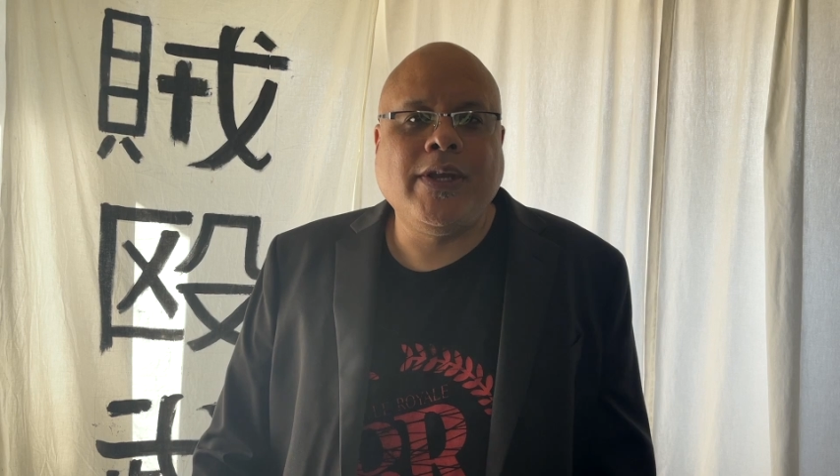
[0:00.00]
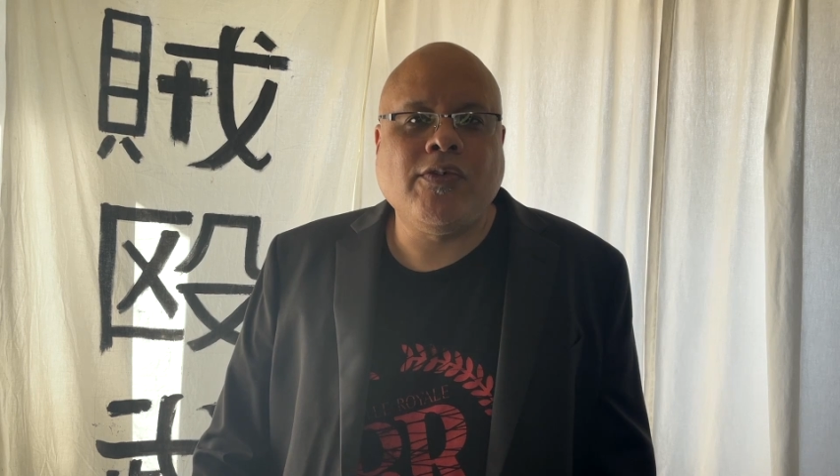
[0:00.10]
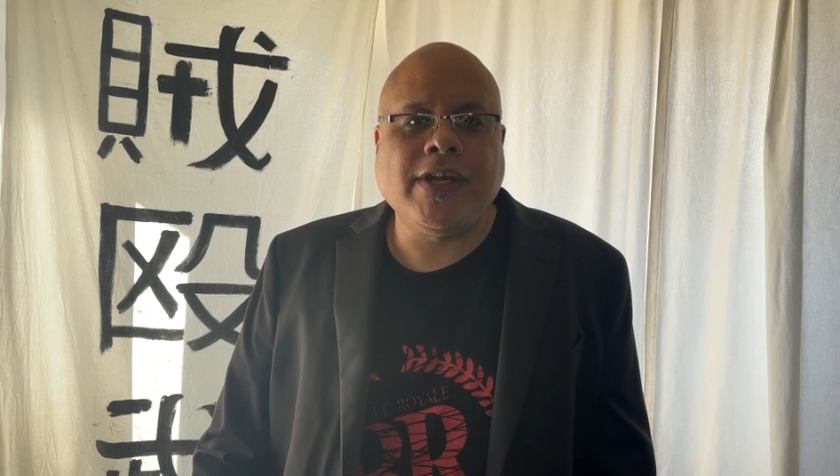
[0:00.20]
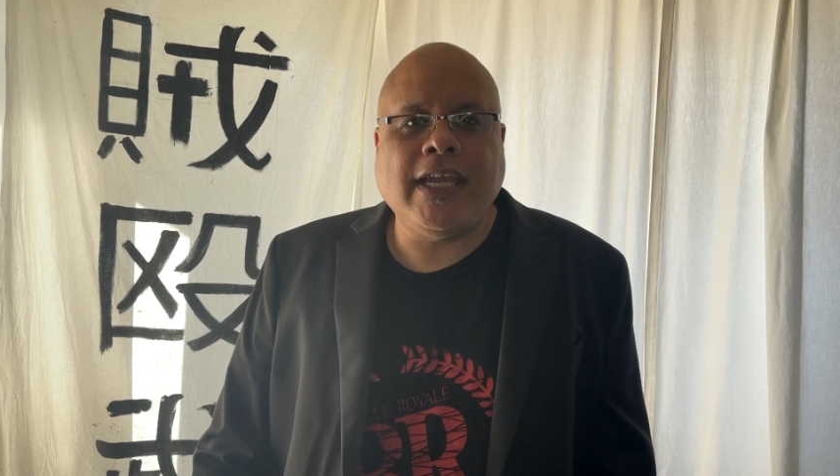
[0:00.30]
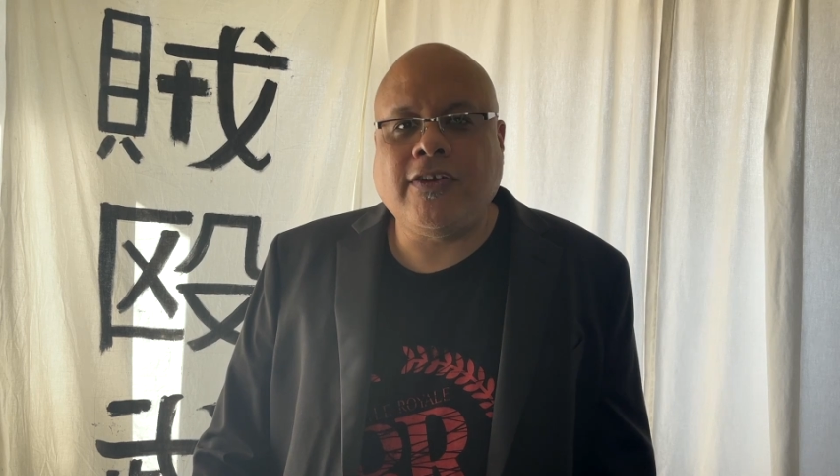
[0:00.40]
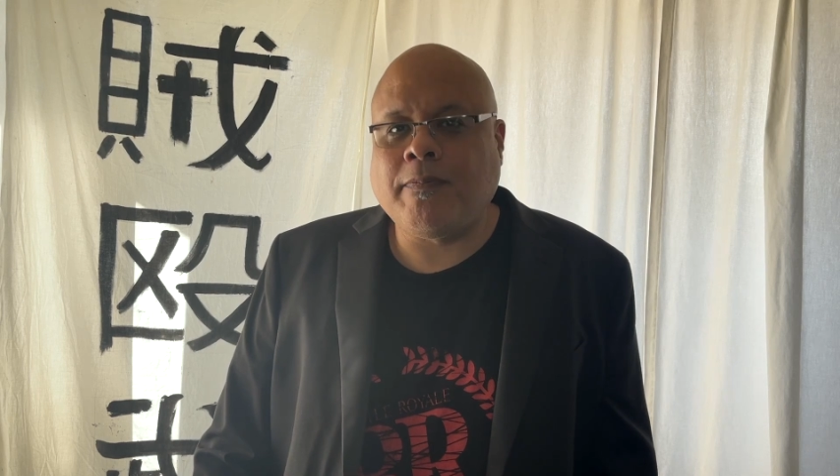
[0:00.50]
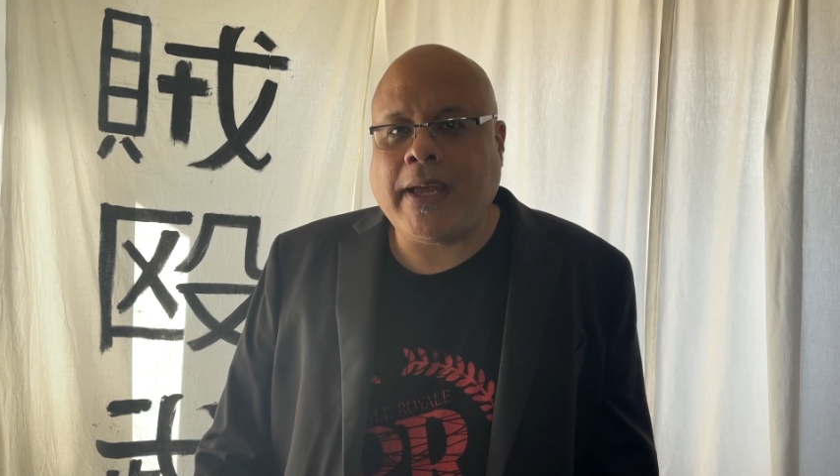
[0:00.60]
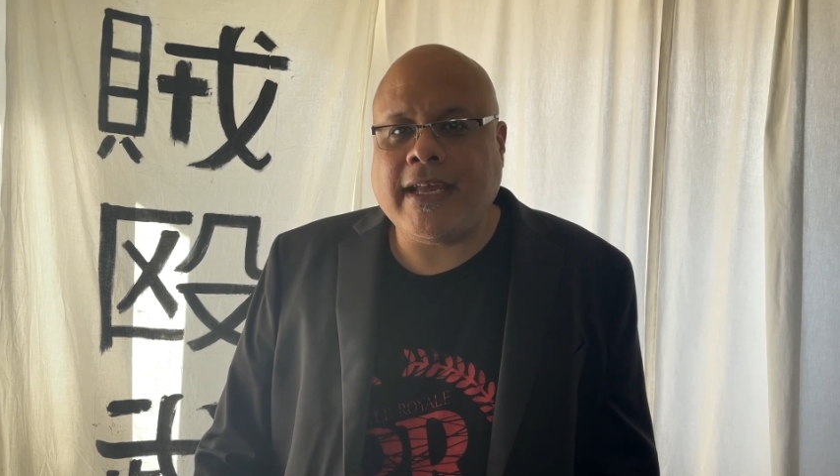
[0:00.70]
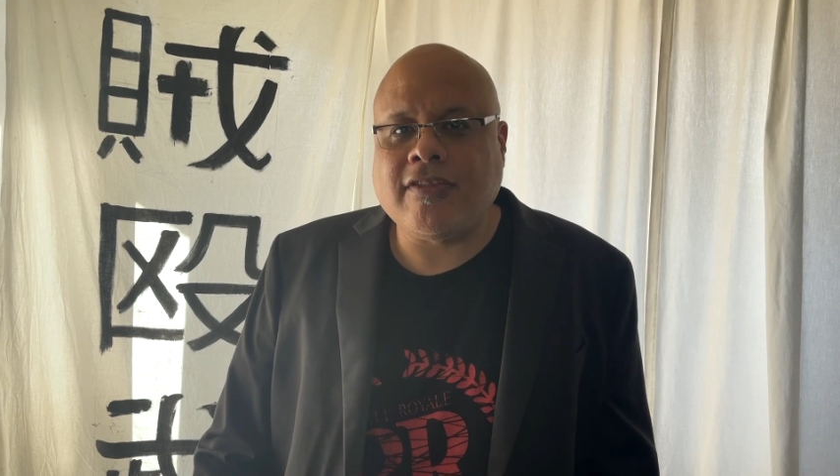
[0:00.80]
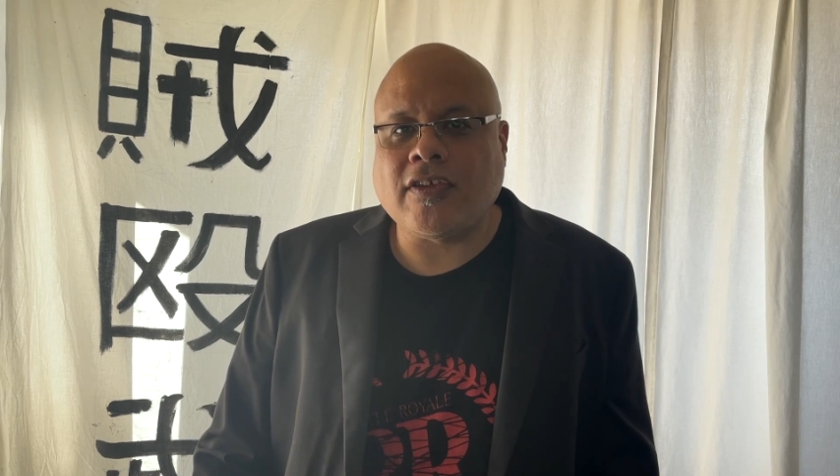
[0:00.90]
creative
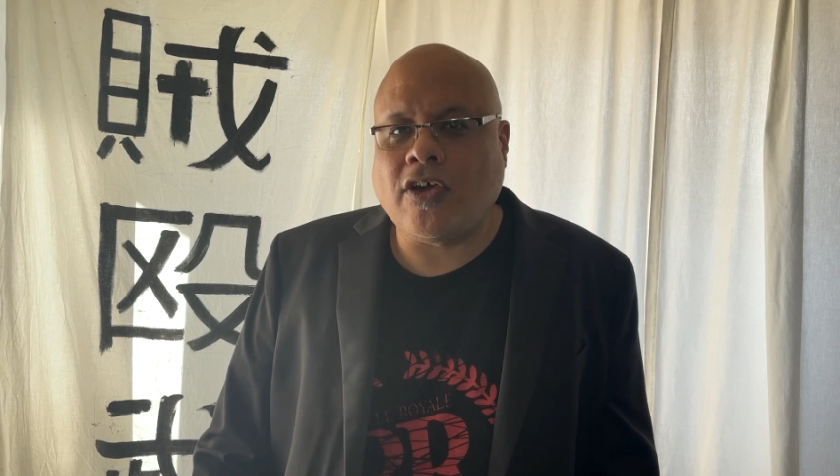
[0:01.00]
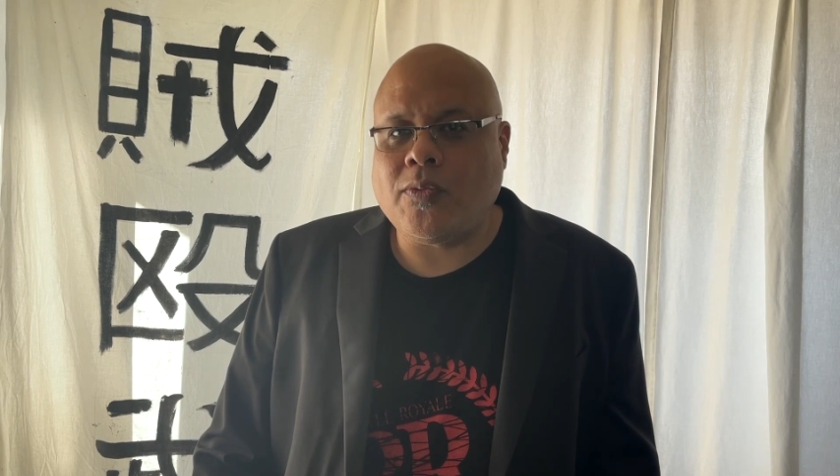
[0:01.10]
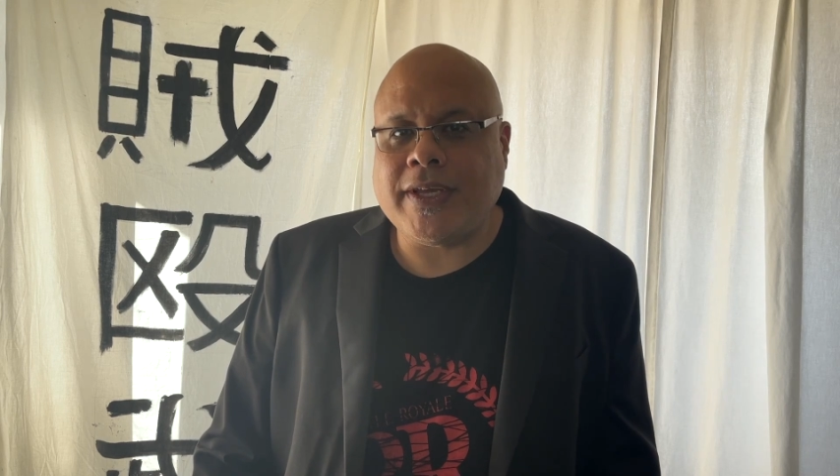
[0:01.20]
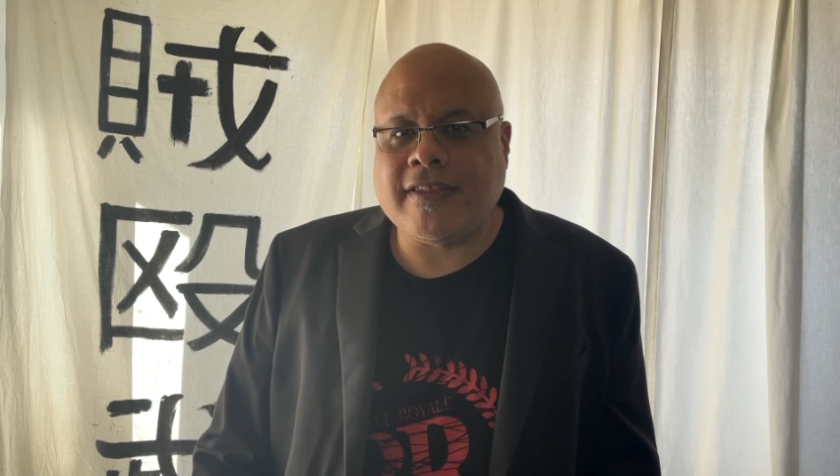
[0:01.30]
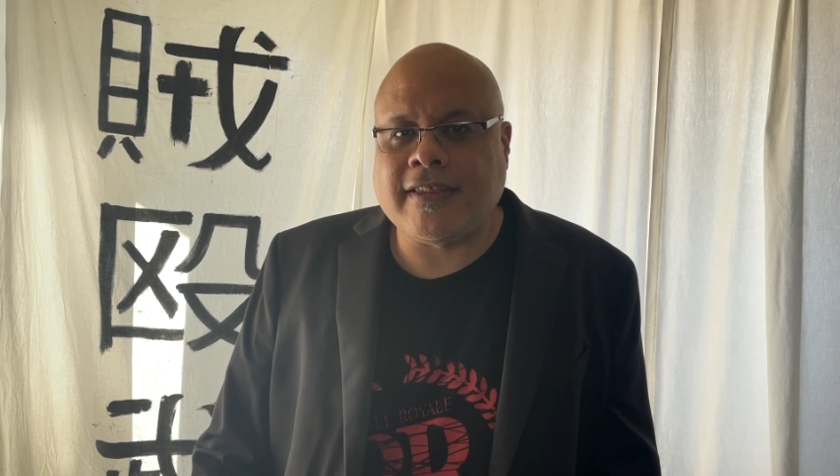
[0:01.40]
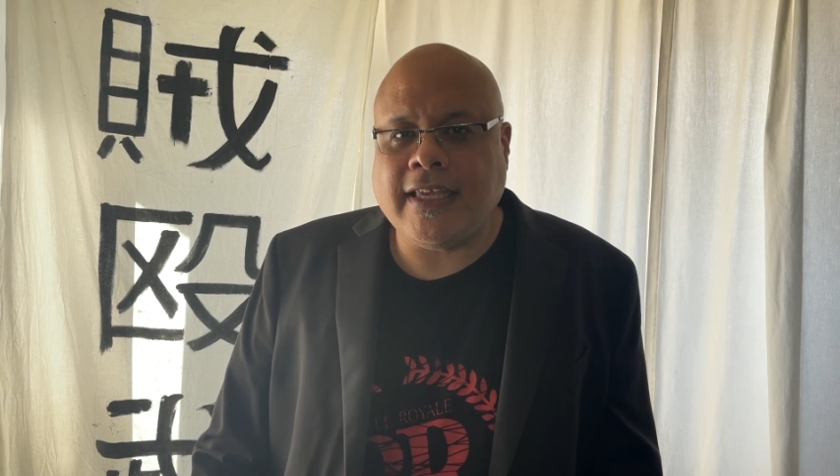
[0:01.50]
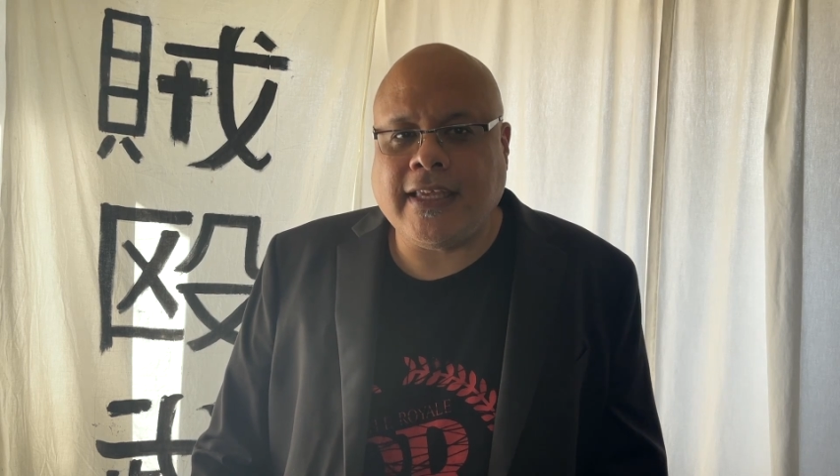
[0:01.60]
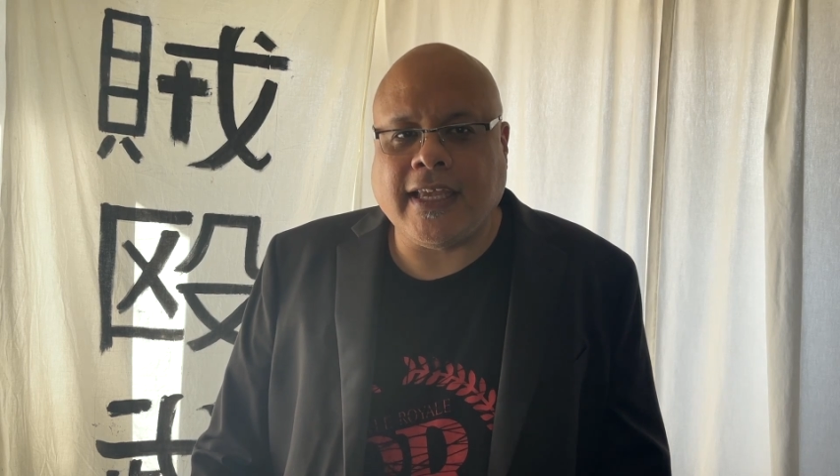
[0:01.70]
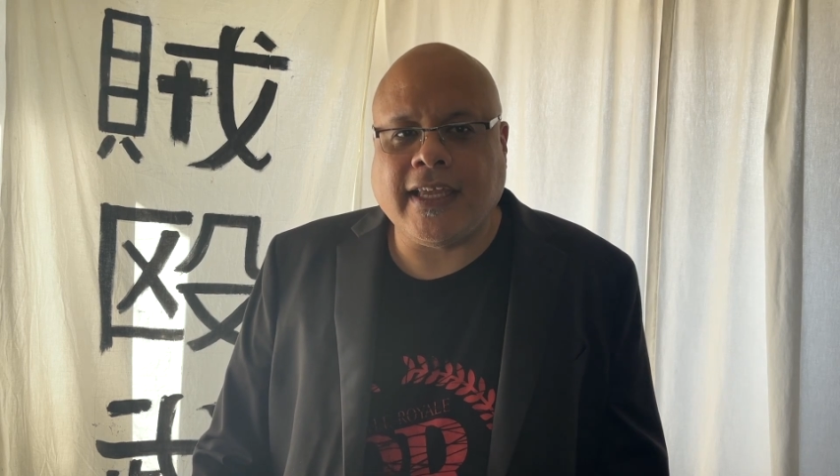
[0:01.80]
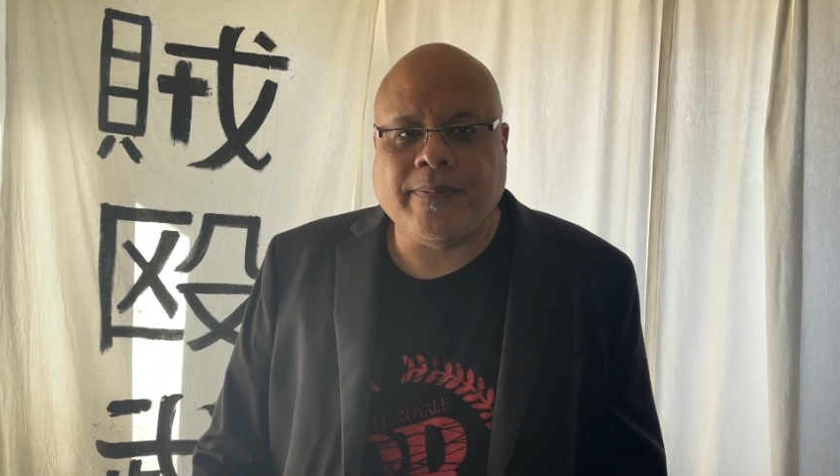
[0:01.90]
minds always
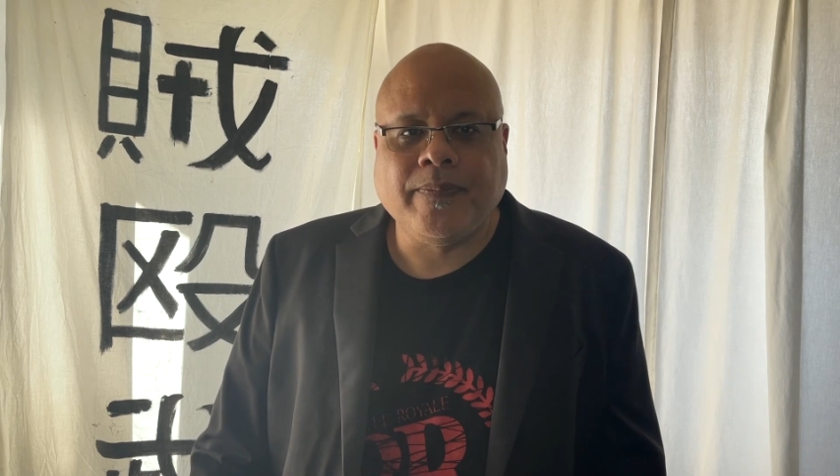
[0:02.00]
seeking?